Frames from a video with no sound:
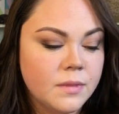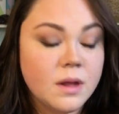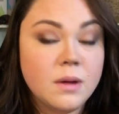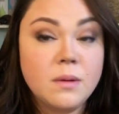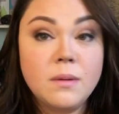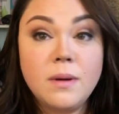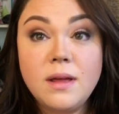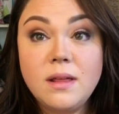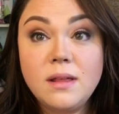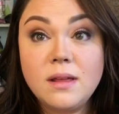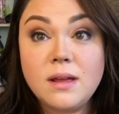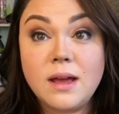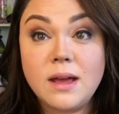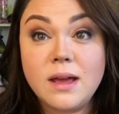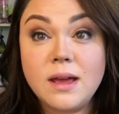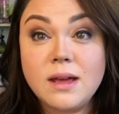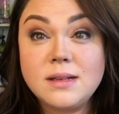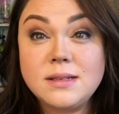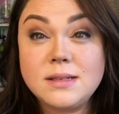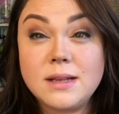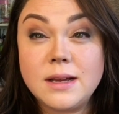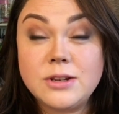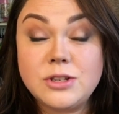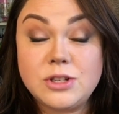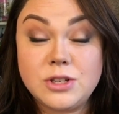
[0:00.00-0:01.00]
Well, I
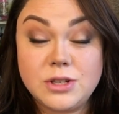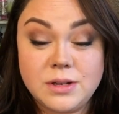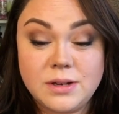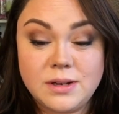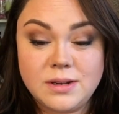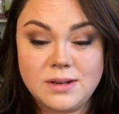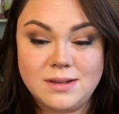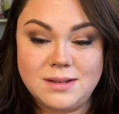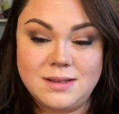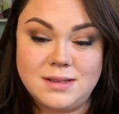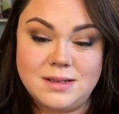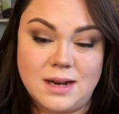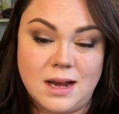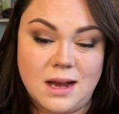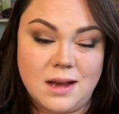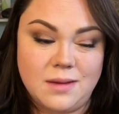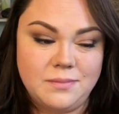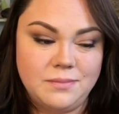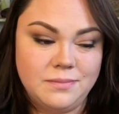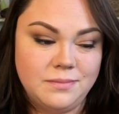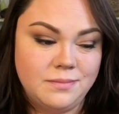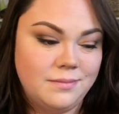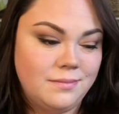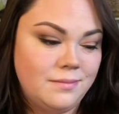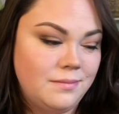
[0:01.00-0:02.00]
guess I should stop,
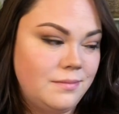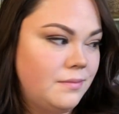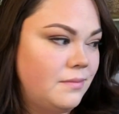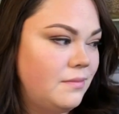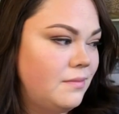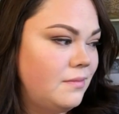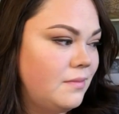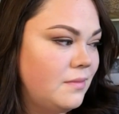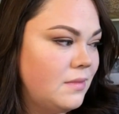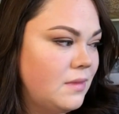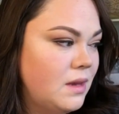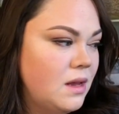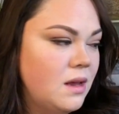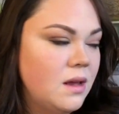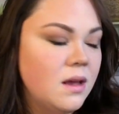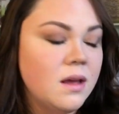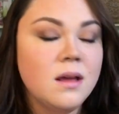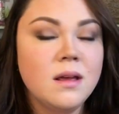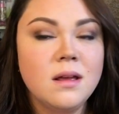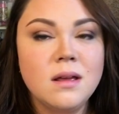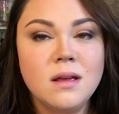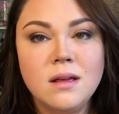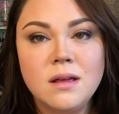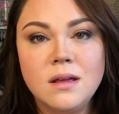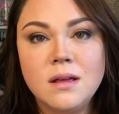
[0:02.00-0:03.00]

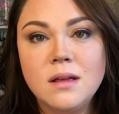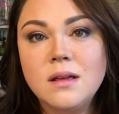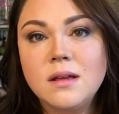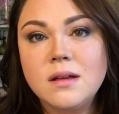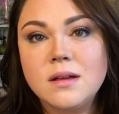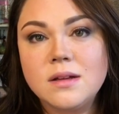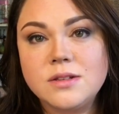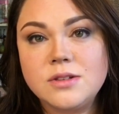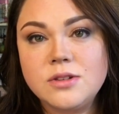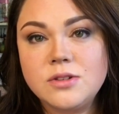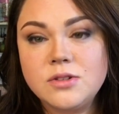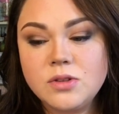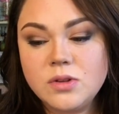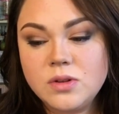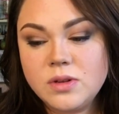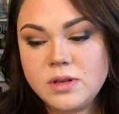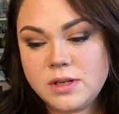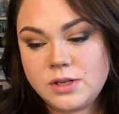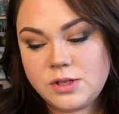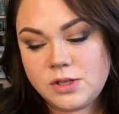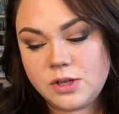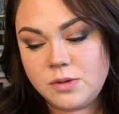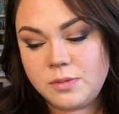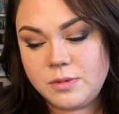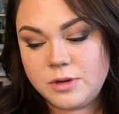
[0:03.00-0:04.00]
because there's only
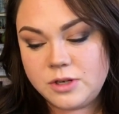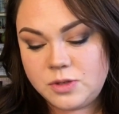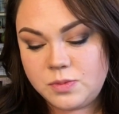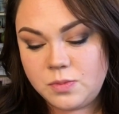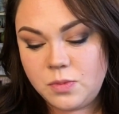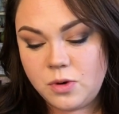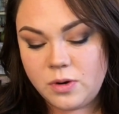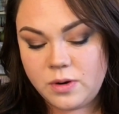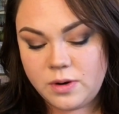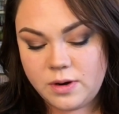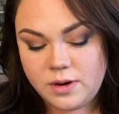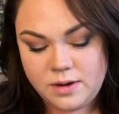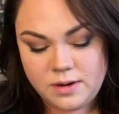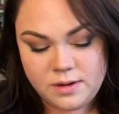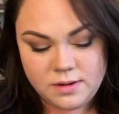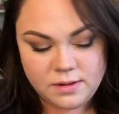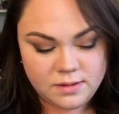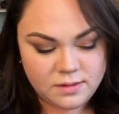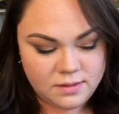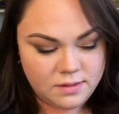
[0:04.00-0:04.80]
so much more